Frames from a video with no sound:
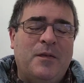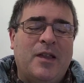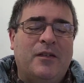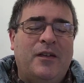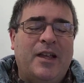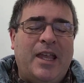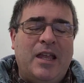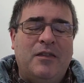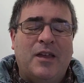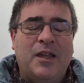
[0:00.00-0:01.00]
Father,
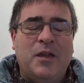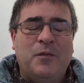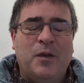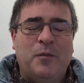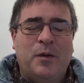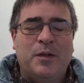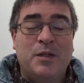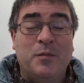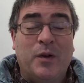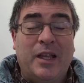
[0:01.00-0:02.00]
again, thank you for your word
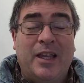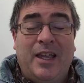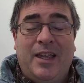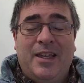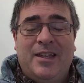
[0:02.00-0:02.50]
this morning.